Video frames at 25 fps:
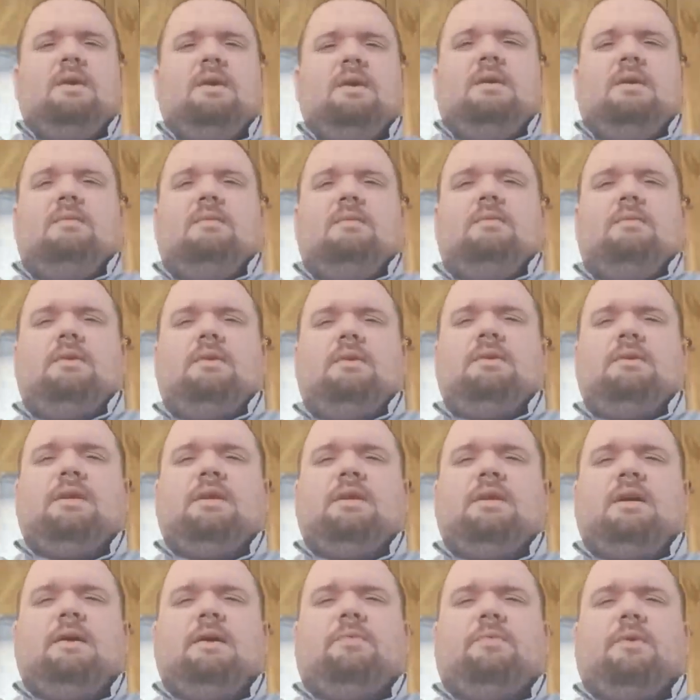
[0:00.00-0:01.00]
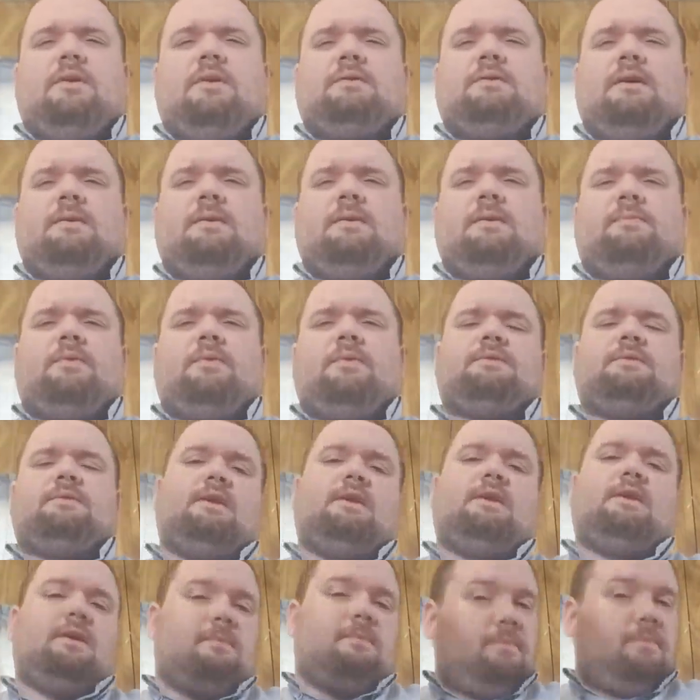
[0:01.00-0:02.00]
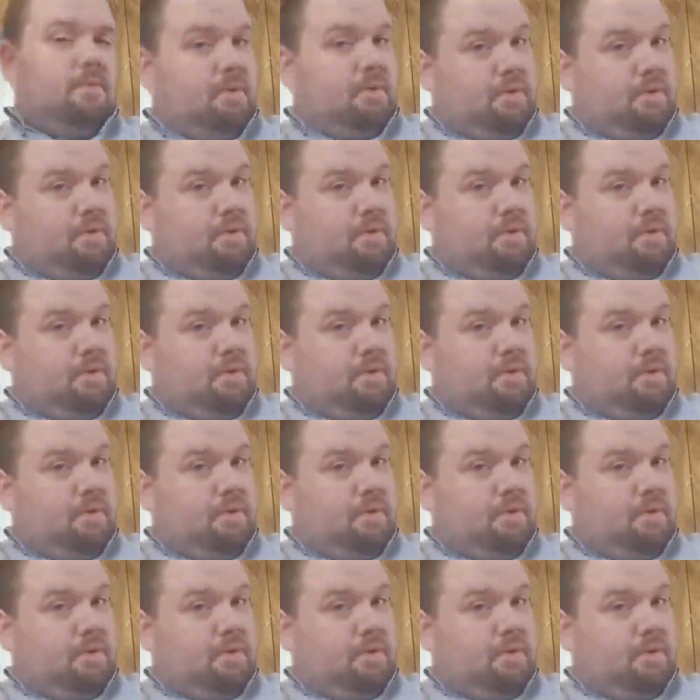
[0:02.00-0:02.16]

What is up? What is up? What is up?